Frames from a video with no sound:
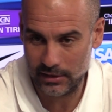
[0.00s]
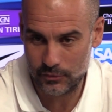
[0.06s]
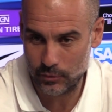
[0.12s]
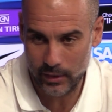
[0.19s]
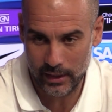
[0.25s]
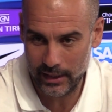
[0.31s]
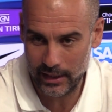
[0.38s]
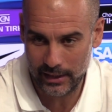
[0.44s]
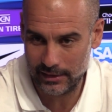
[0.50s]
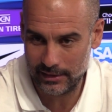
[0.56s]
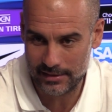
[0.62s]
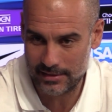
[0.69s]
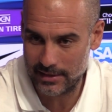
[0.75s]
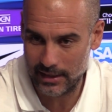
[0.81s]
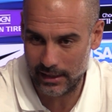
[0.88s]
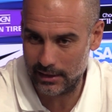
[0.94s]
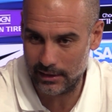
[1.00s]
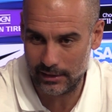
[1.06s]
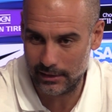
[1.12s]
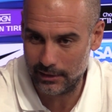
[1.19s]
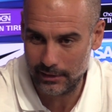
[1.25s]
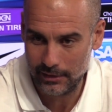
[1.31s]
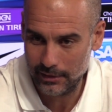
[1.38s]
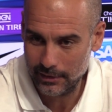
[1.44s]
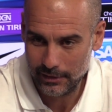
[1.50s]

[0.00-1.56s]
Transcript: that's why I understand